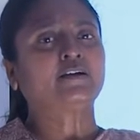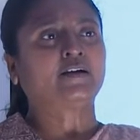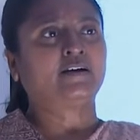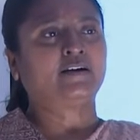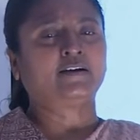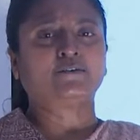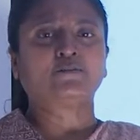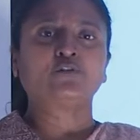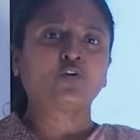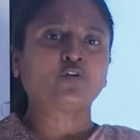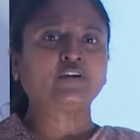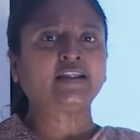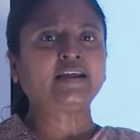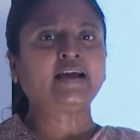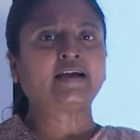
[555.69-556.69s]
uh,
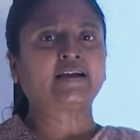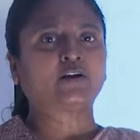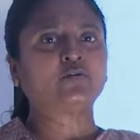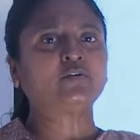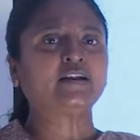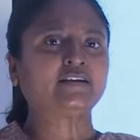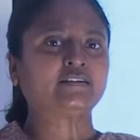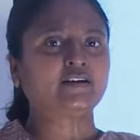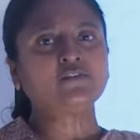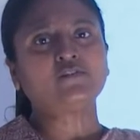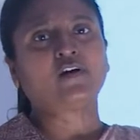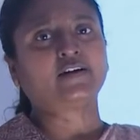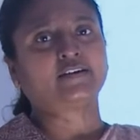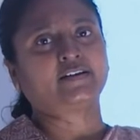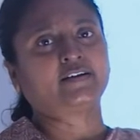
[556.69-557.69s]
floating around in the
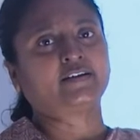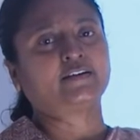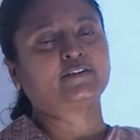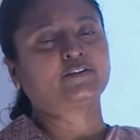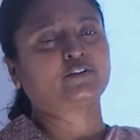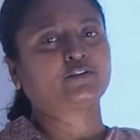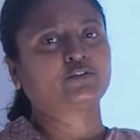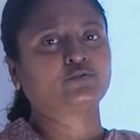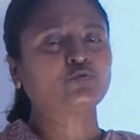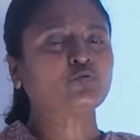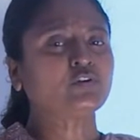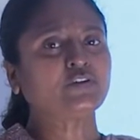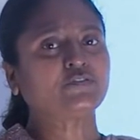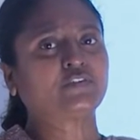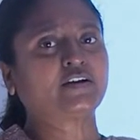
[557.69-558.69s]
water two
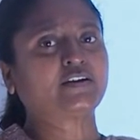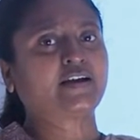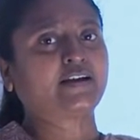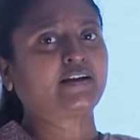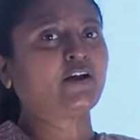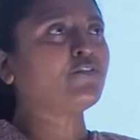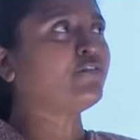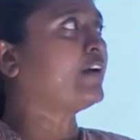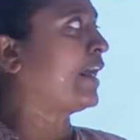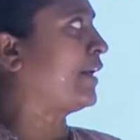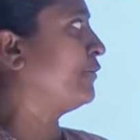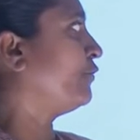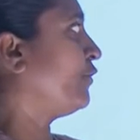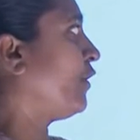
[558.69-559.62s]
different kind of life